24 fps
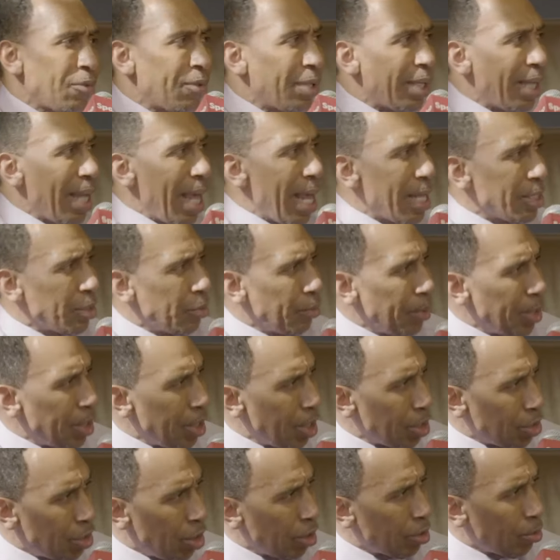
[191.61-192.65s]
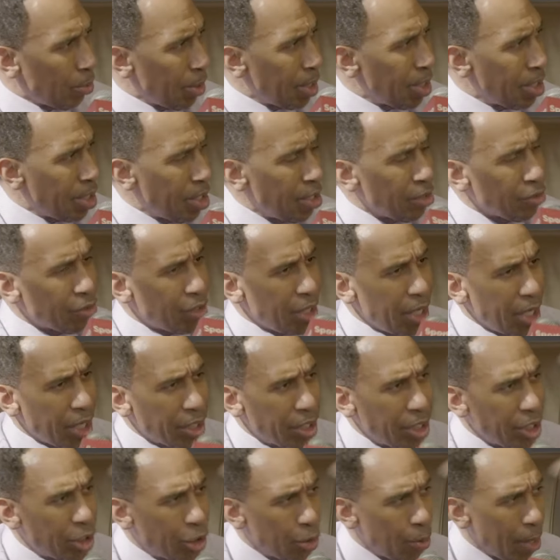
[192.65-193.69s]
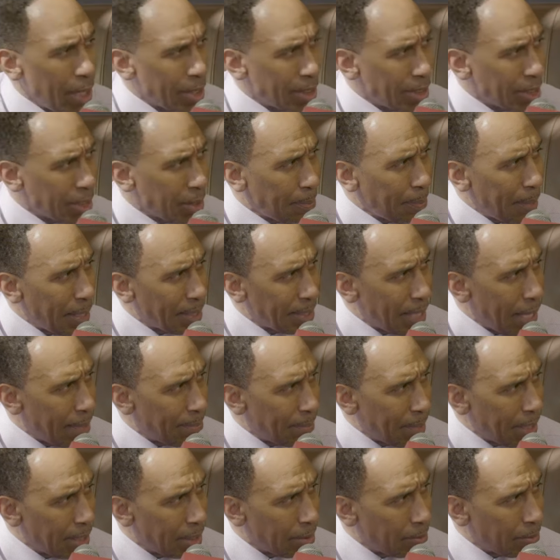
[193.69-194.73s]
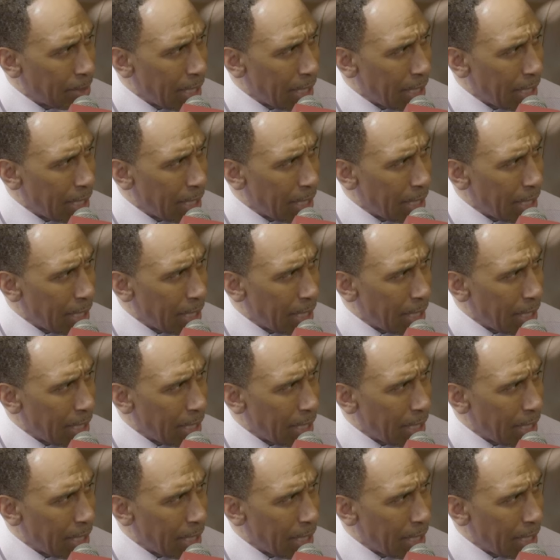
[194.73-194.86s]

over the last 3 years, your 3 years here. Did you anticipate that being a